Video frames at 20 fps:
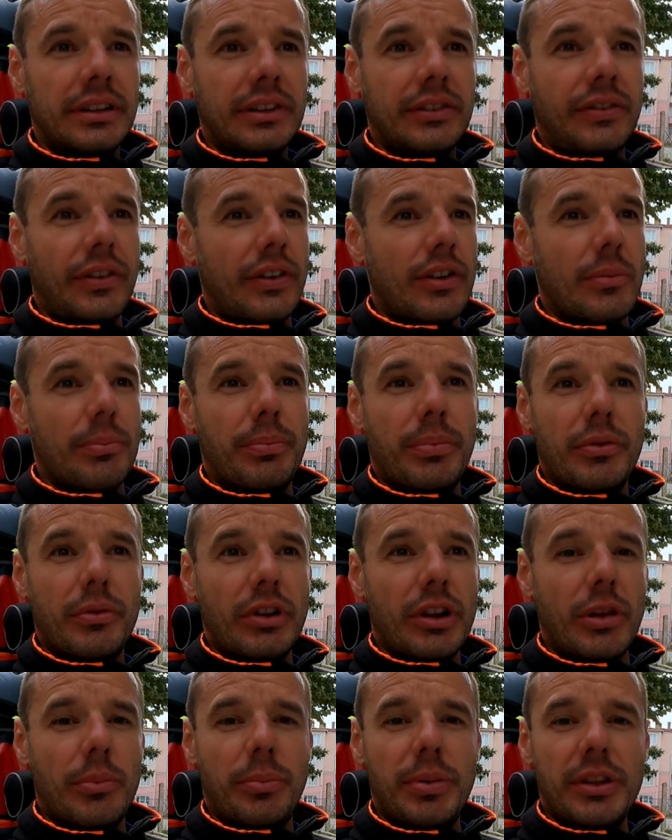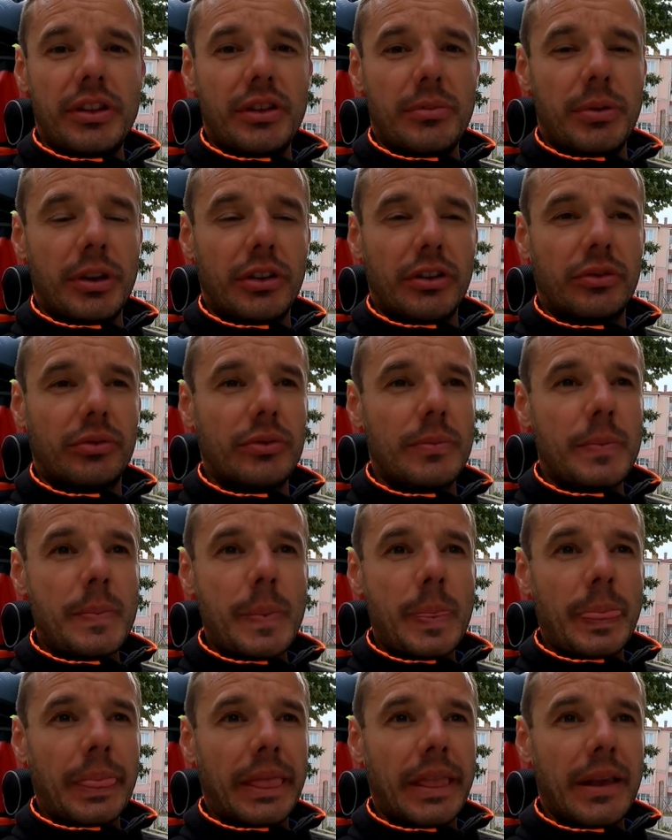It's very, really a pity because
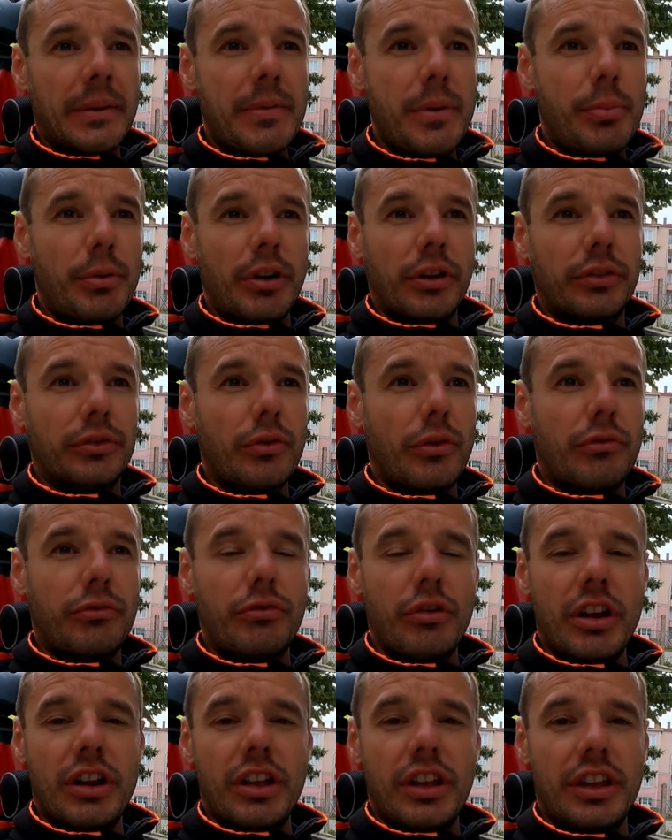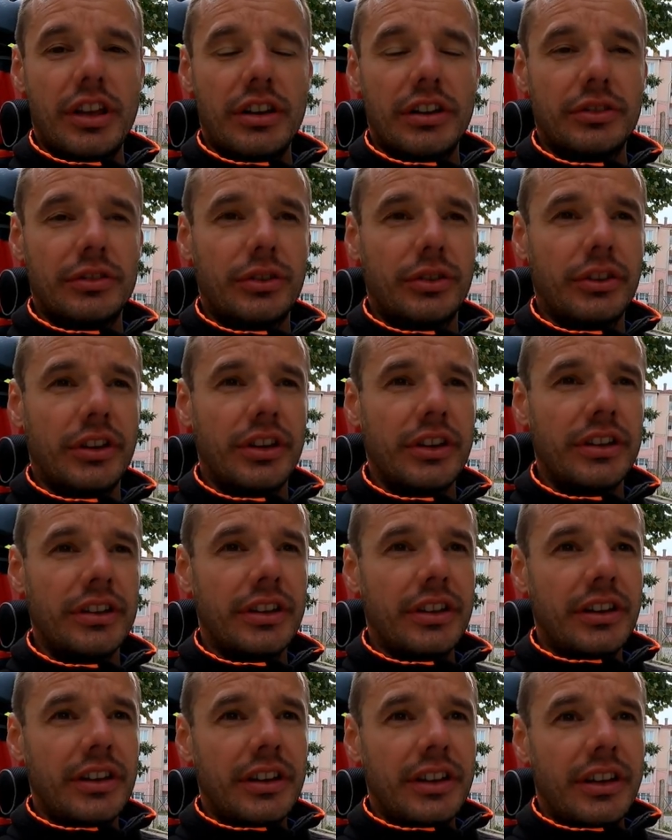people are so friendly here in Turkey.
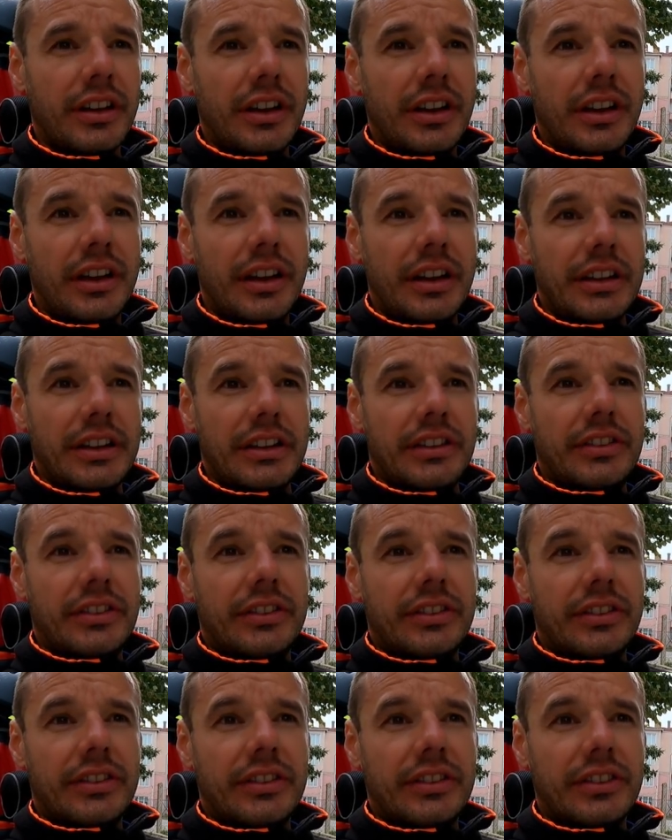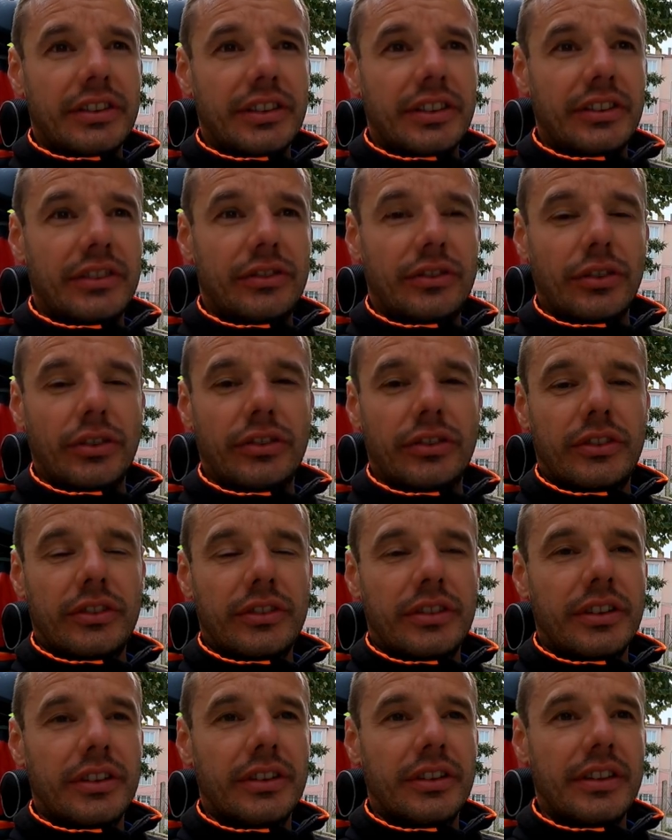And it's just,
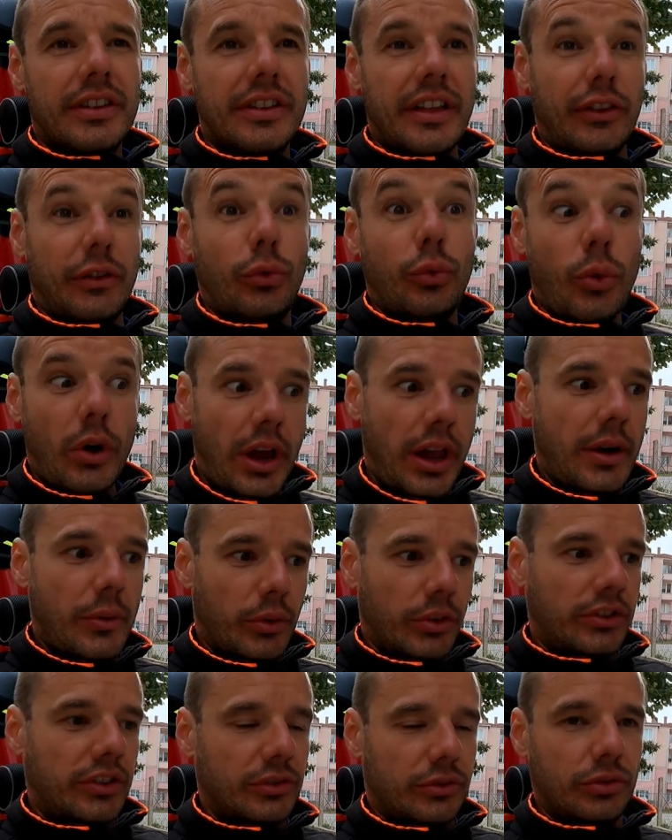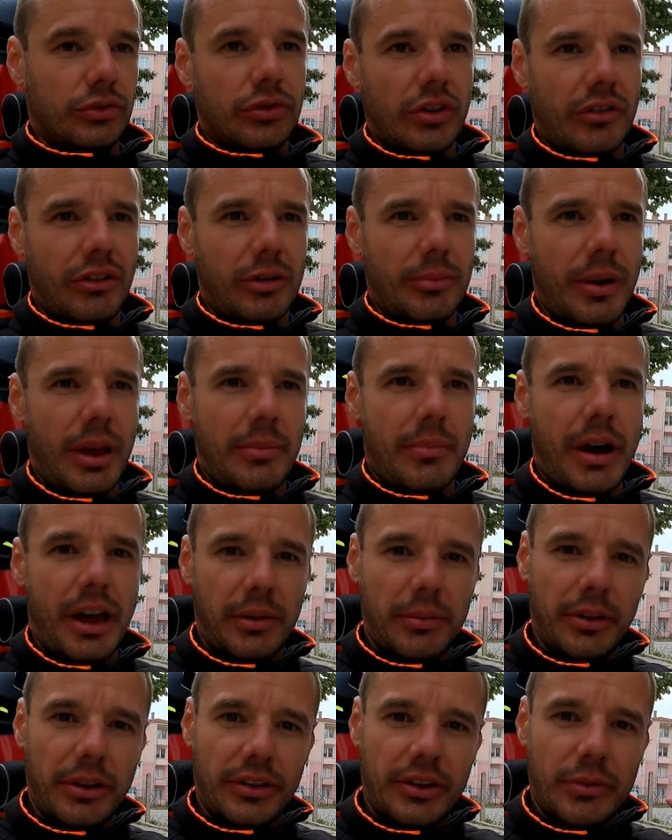that's why I wanted to travel by
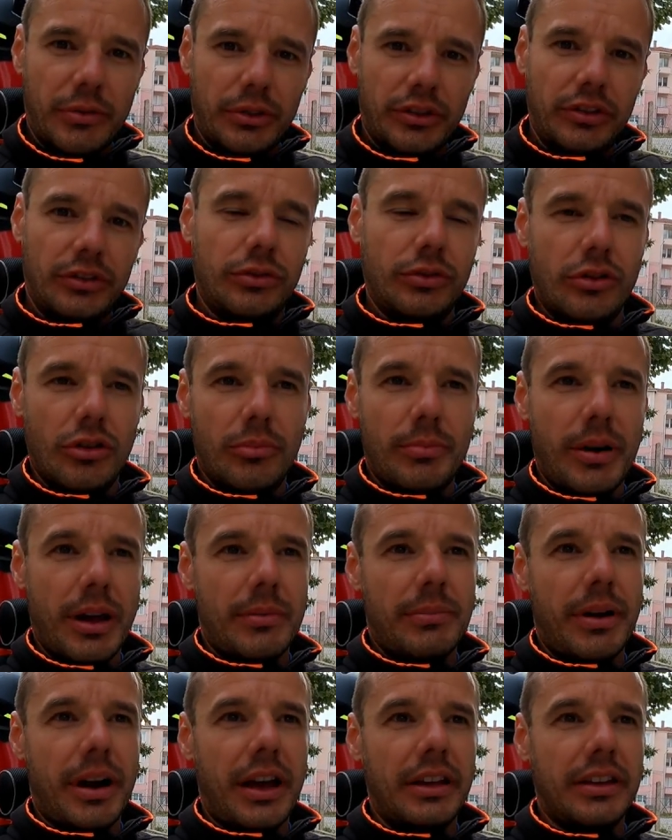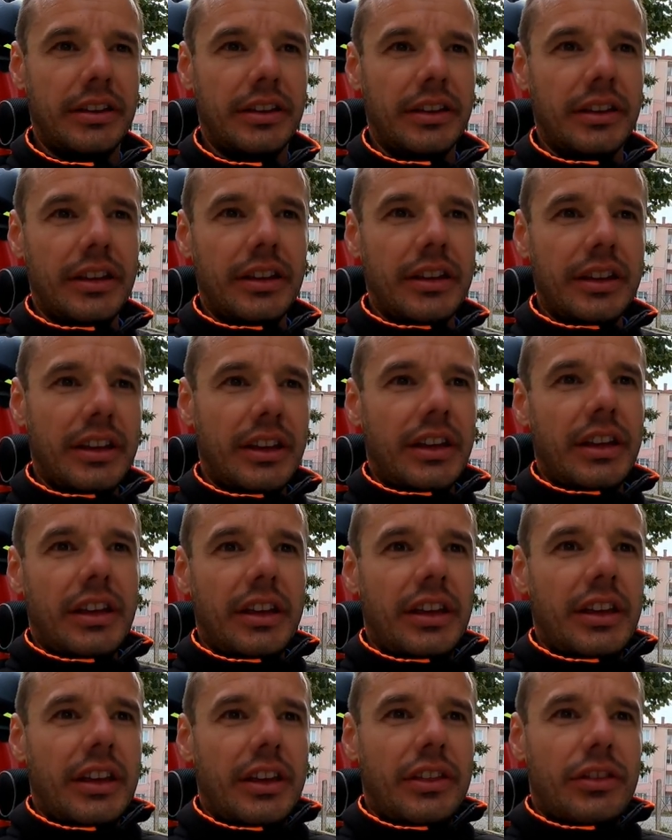bike, because I wanted to go by bike
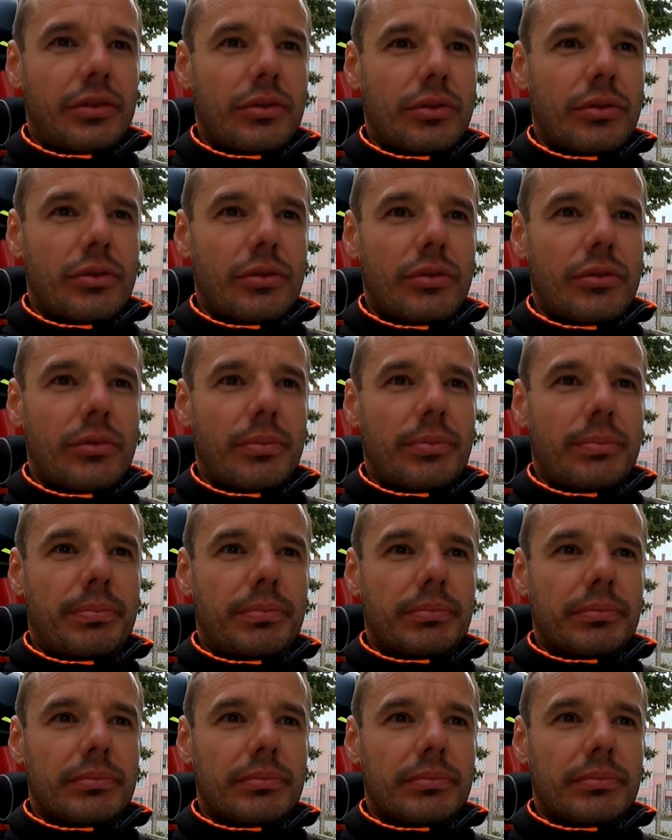through